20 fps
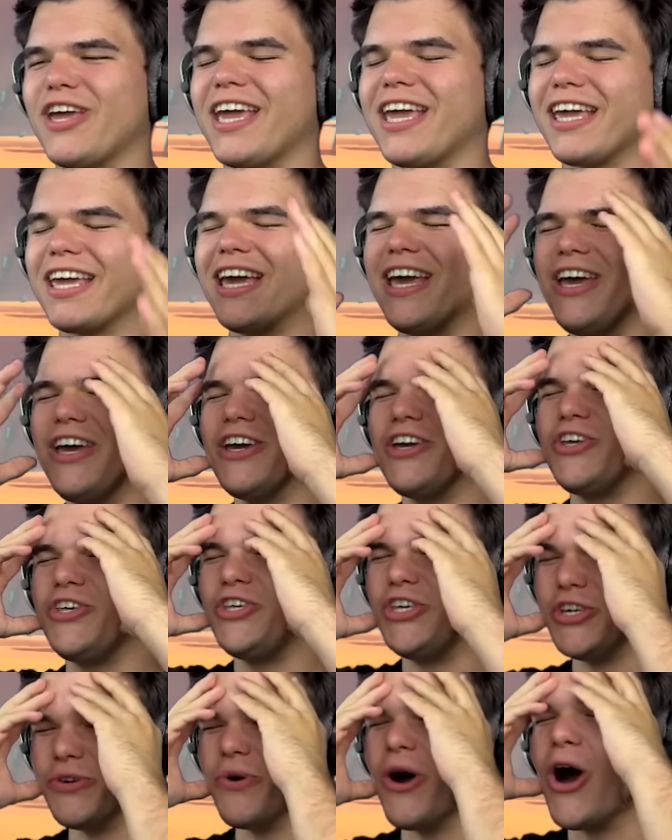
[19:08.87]
Jelly said that
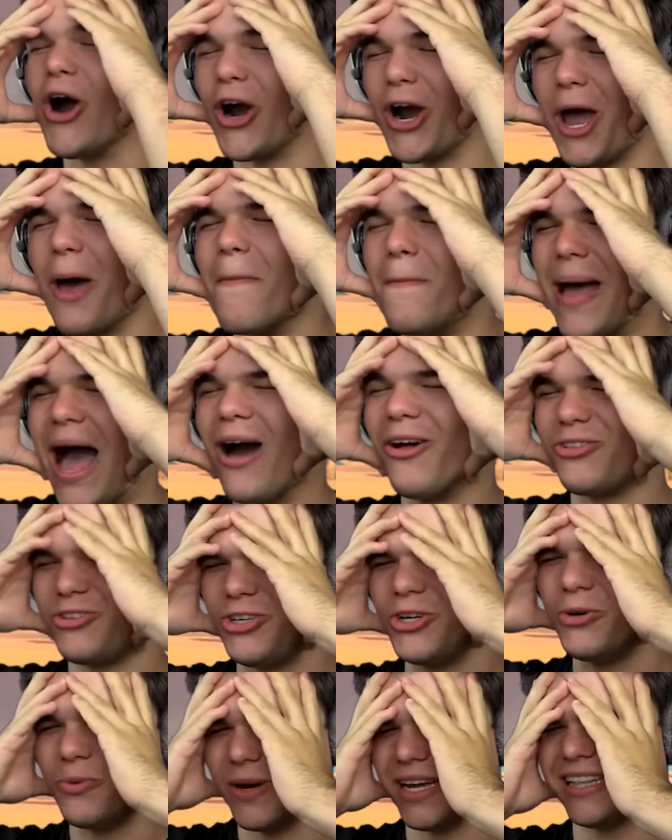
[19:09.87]
this might be the best
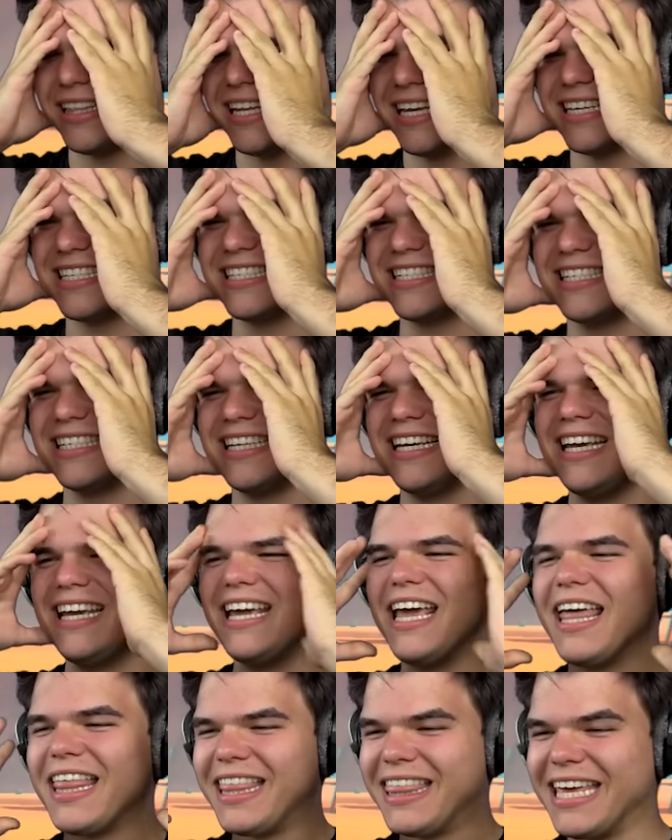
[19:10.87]
thing he's ever made.
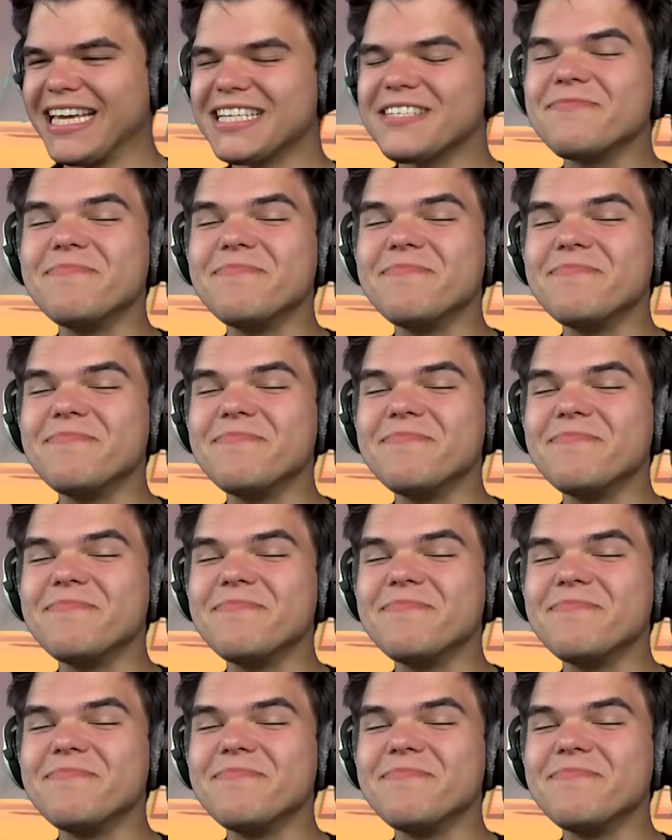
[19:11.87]
This